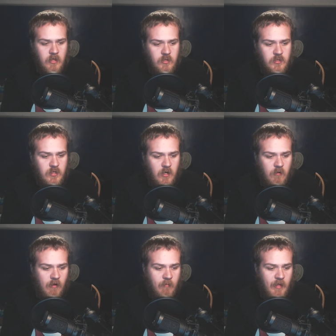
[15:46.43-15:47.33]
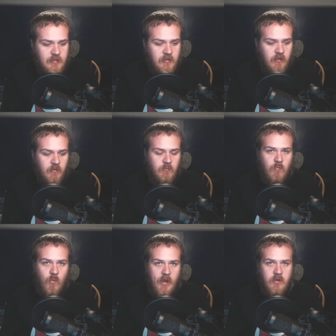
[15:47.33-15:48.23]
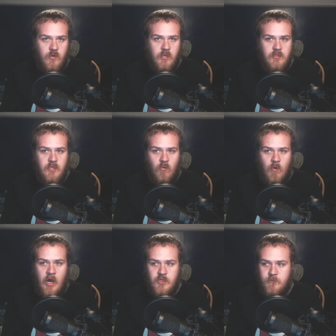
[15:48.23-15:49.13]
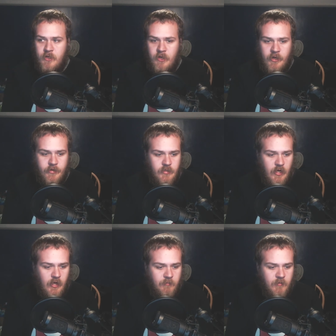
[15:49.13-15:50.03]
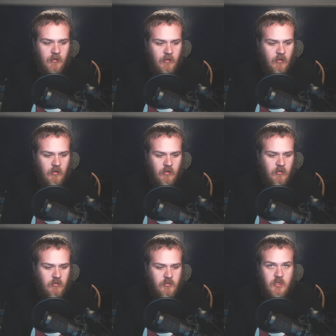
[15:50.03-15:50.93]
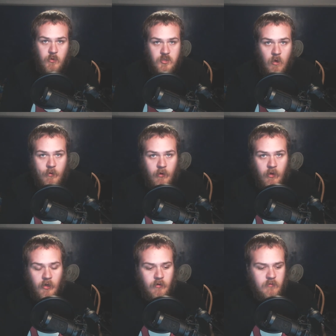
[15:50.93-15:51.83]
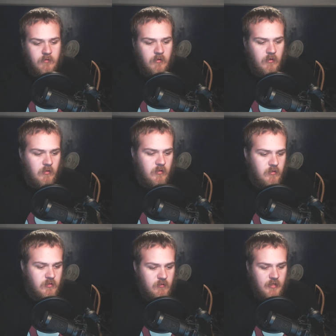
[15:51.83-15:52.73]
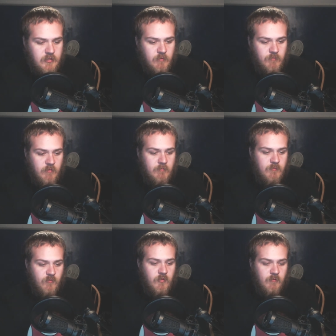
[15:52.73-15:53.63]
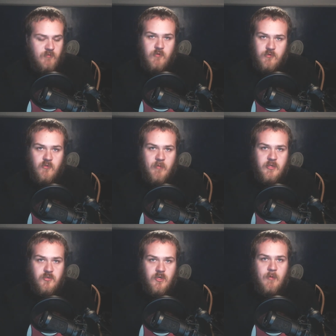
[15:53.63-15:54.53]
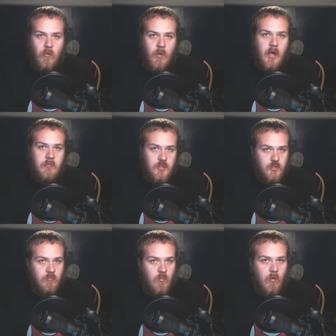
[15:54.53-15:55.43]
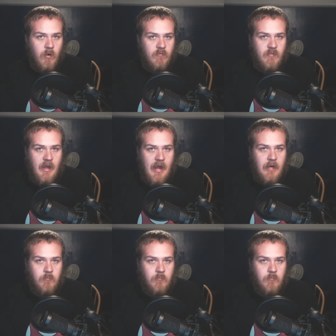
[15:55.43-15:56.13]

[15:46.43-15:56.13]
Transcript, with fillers: So um, that's another way you can sit and watch me and uh, see what's going on. So that's the the for the future of my stream. I want just more of that.